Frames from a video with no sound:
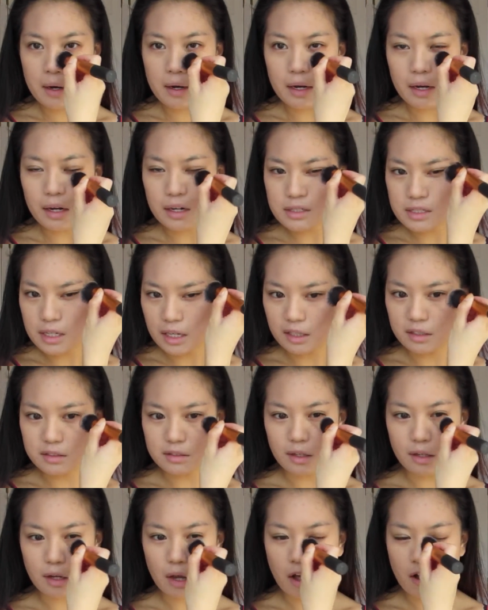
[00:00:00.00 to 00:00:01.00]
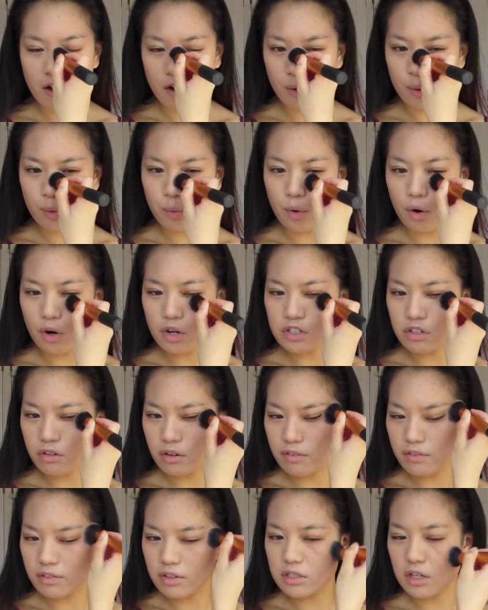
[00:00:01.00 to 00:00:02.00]
it takes like a quarter
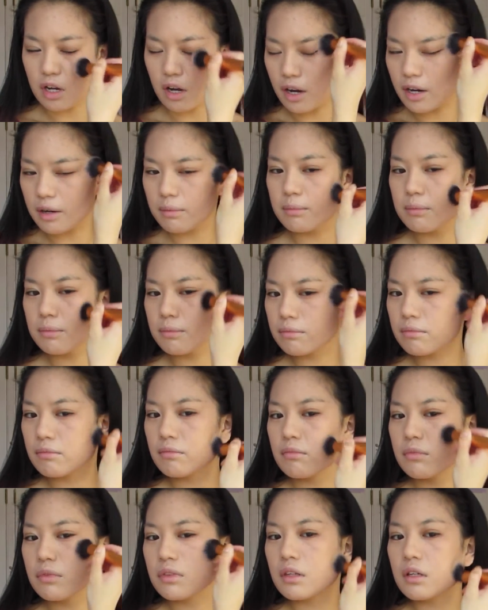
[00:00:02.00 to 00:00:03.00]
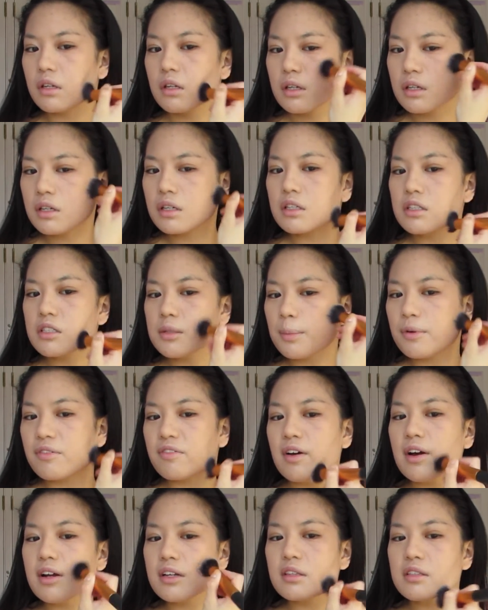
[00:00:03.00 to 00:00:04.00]
of the time to
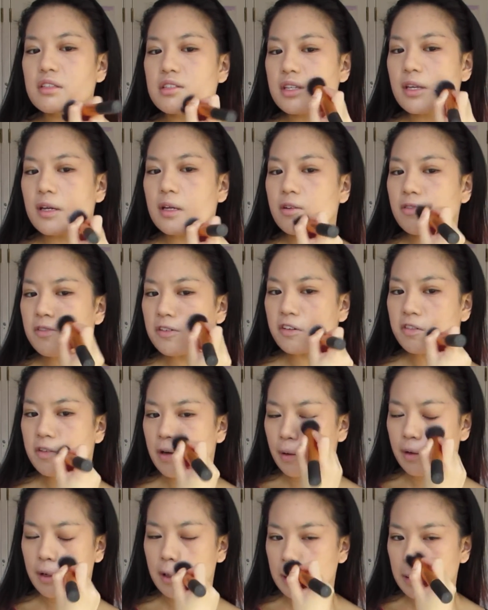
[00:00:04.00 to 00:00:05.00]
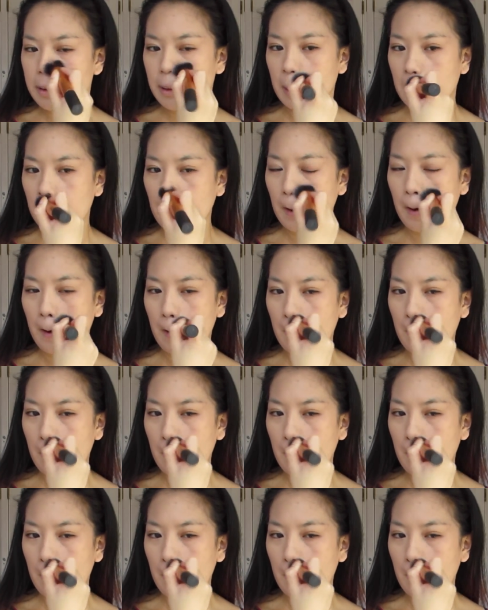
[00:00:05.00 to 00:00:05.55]
perfect the skin of your foundation.